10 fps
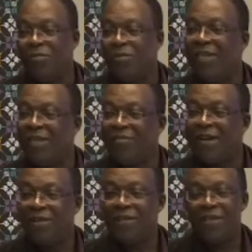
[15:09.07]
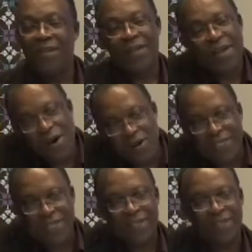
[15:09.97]
we'll leave out the
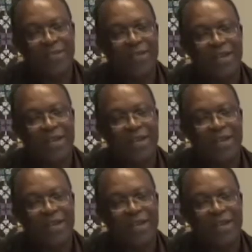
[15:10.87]
onsets